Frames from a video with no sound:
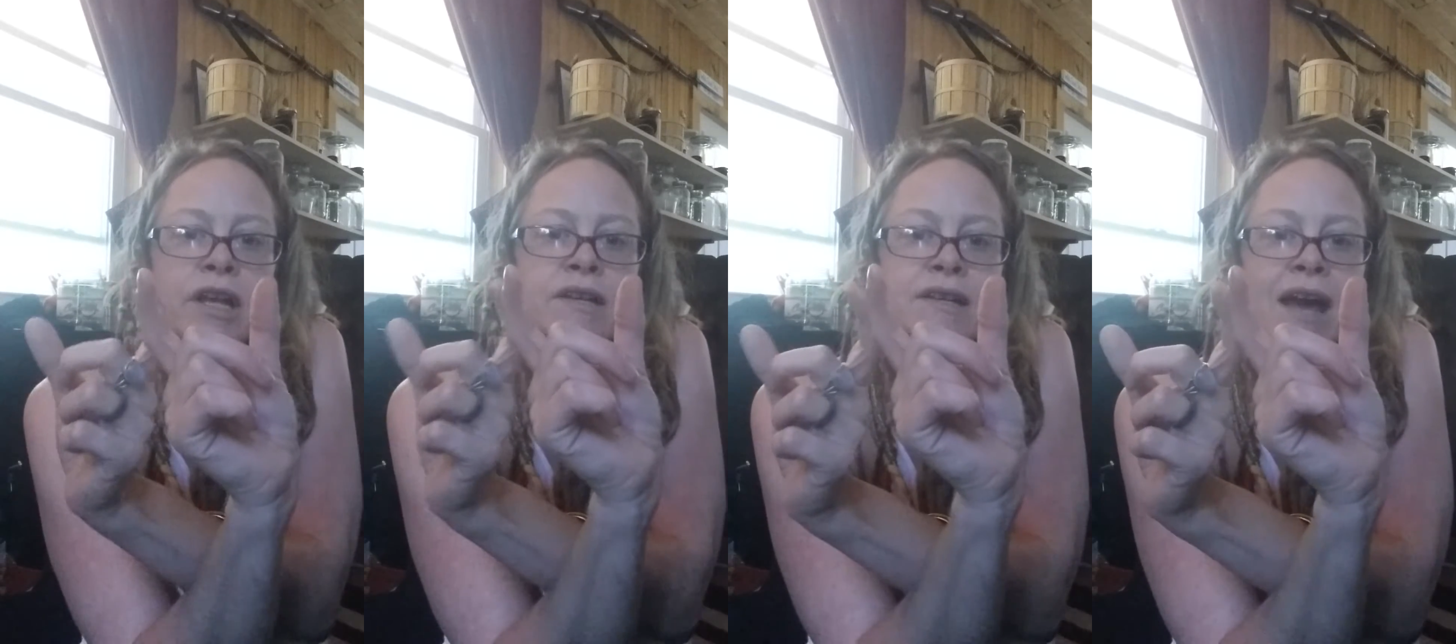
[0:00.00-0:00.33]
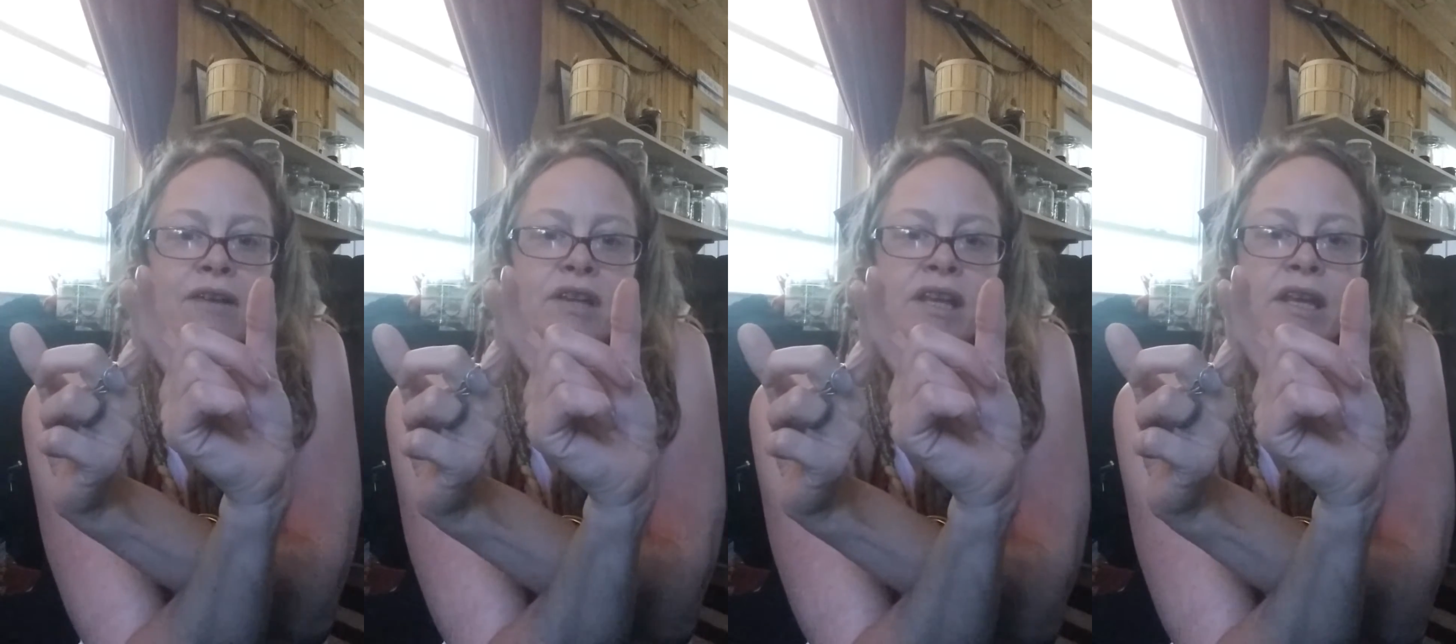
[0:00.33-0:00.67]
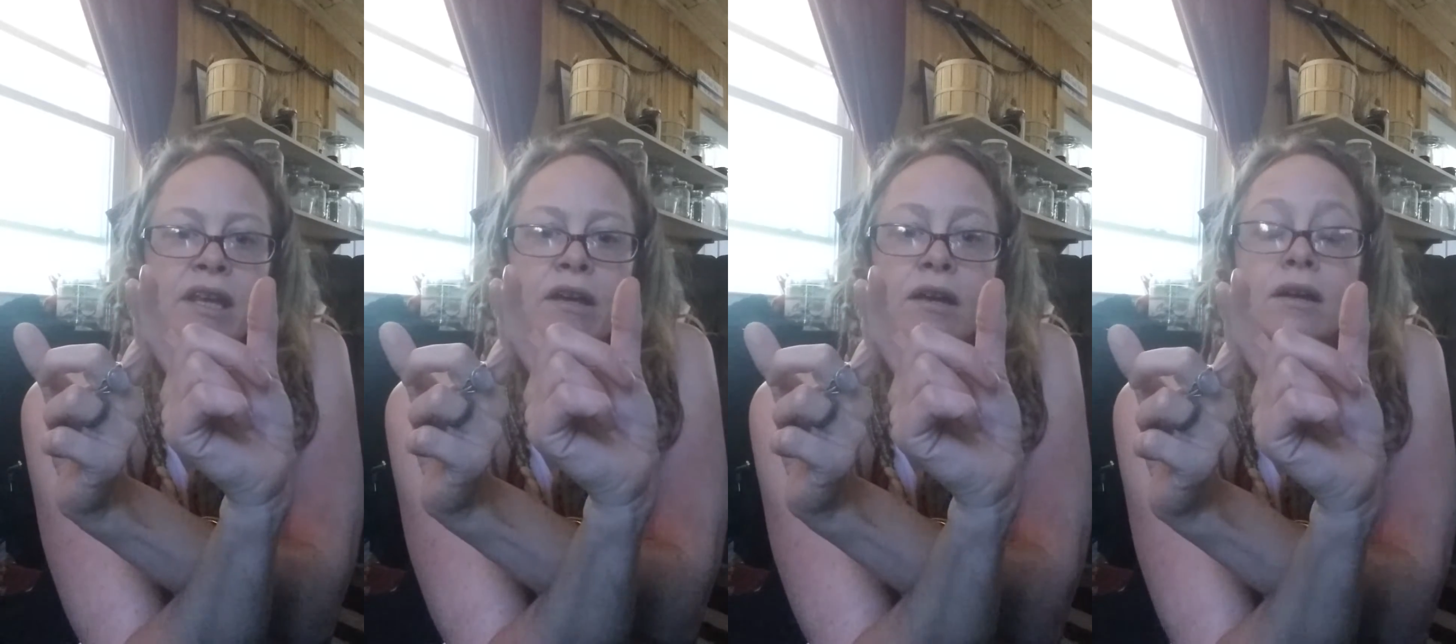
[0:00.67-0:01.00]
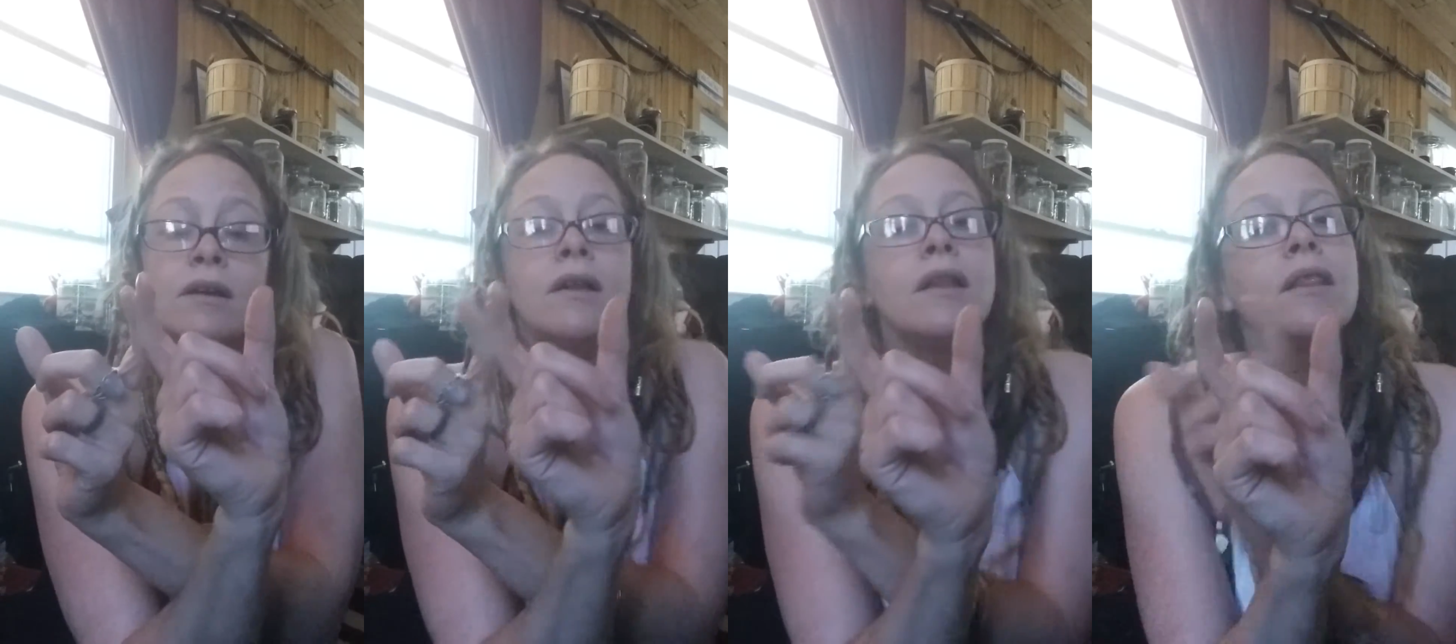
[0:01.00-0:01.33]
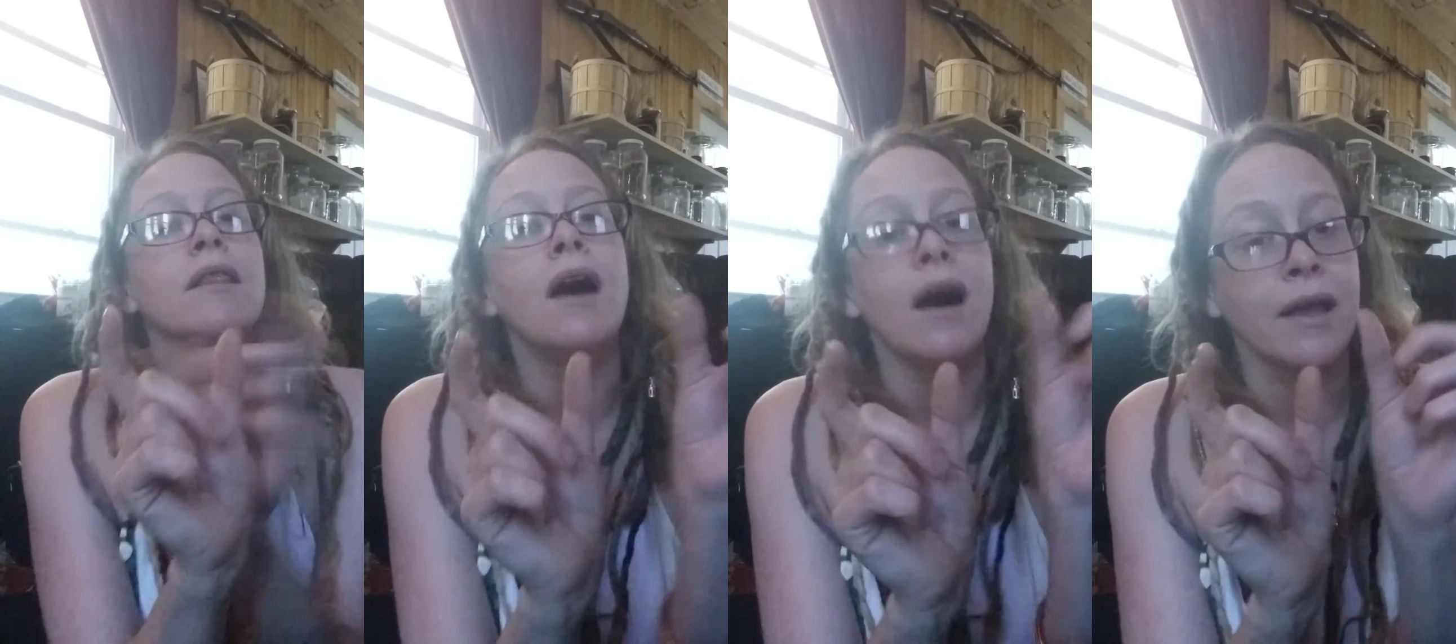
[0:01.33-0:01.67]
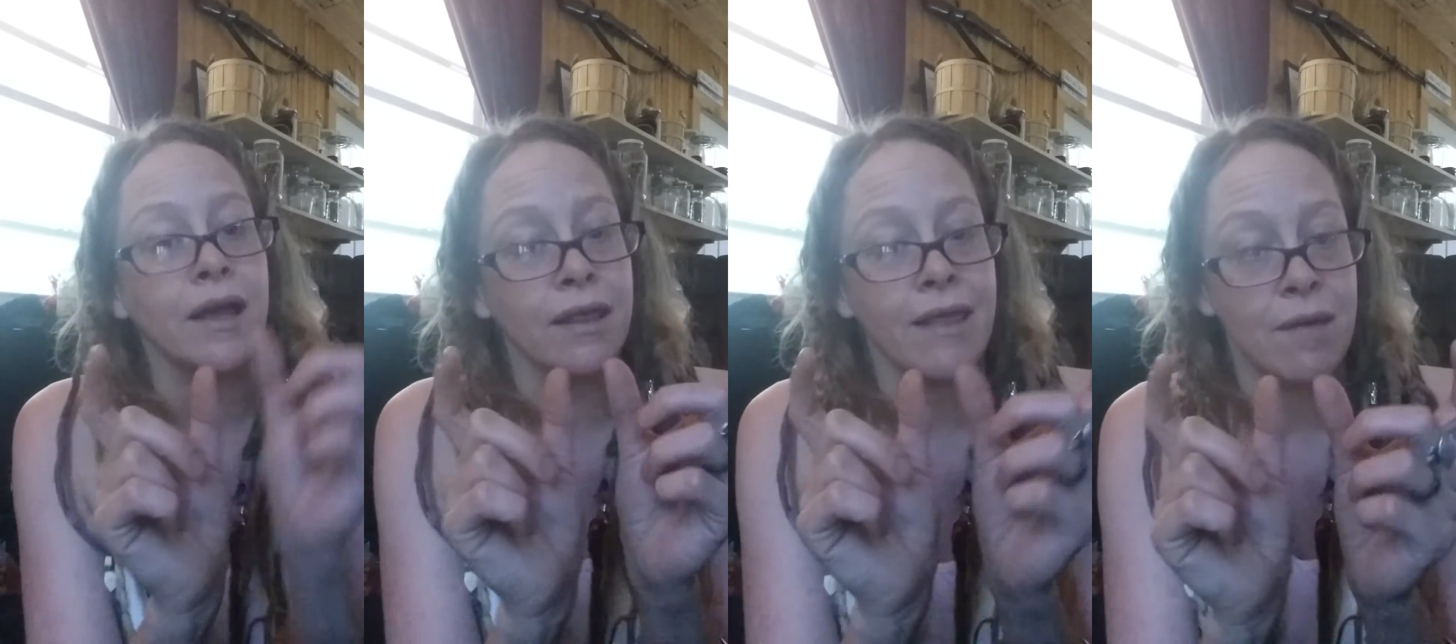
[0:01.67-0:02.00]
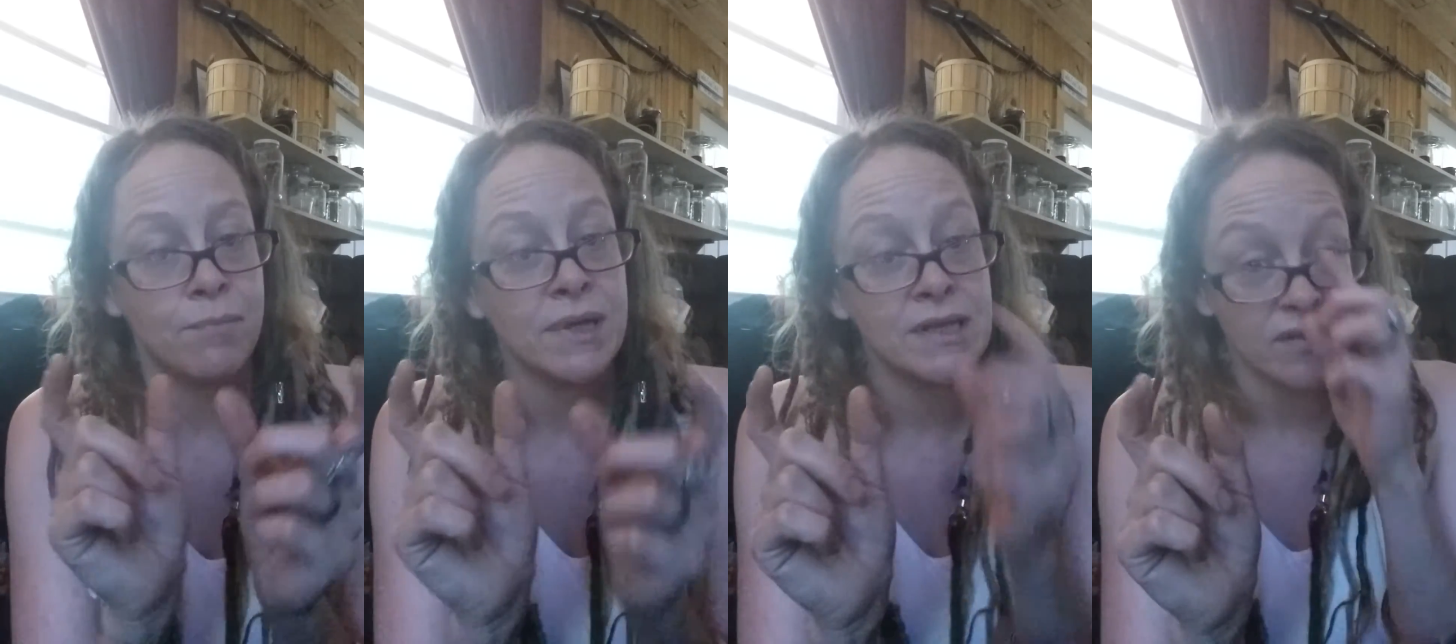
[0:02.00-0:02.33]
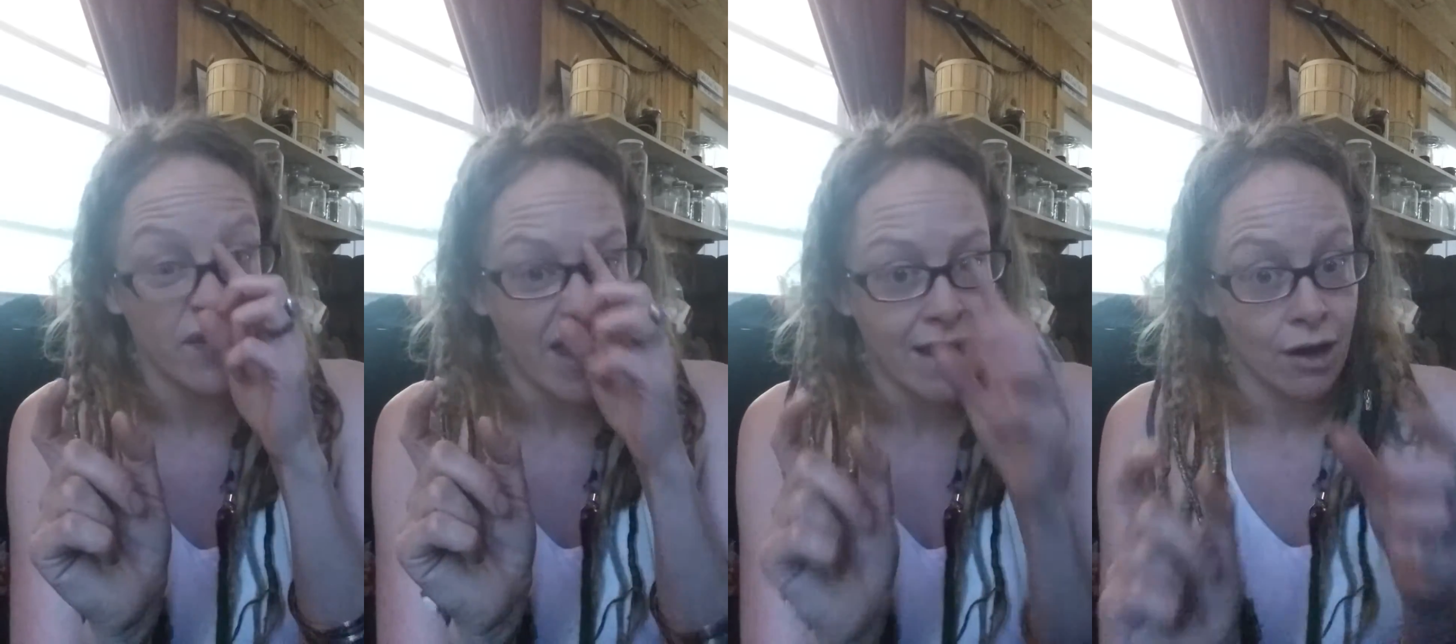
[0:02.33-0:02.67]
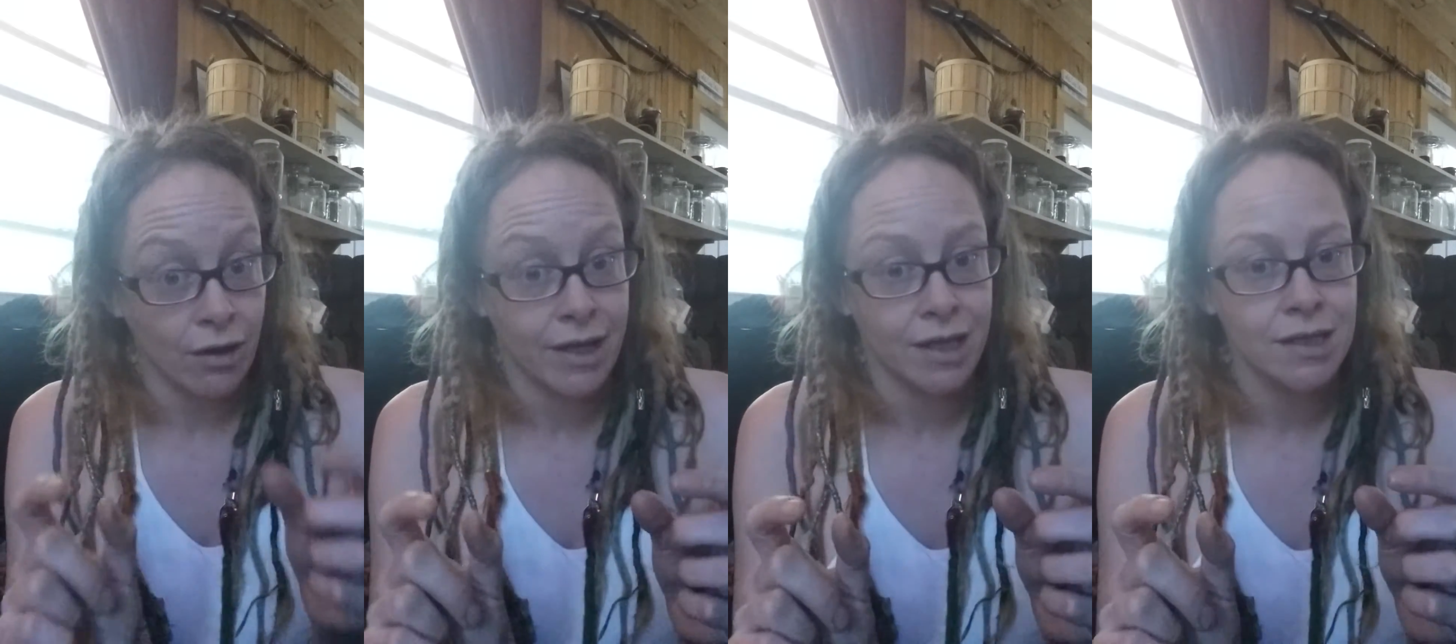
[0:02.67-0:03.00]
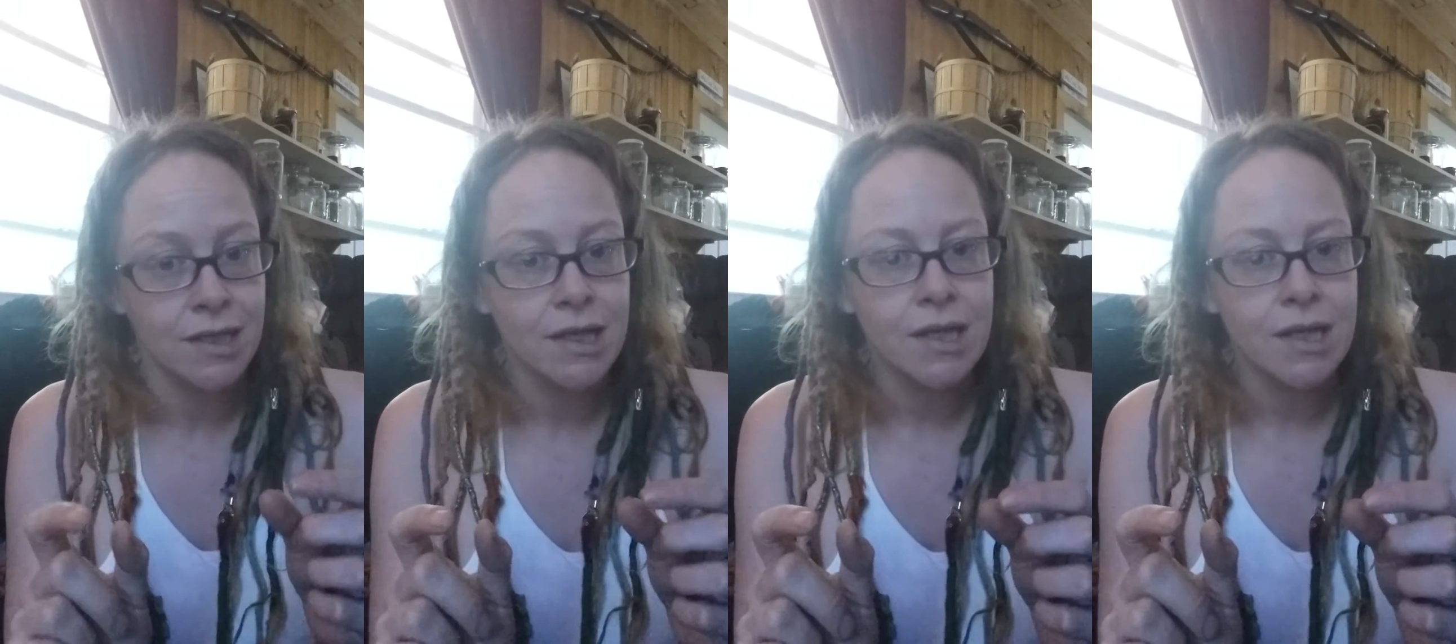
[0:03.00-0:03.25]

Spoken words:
it down to here, locking that piece of hair in.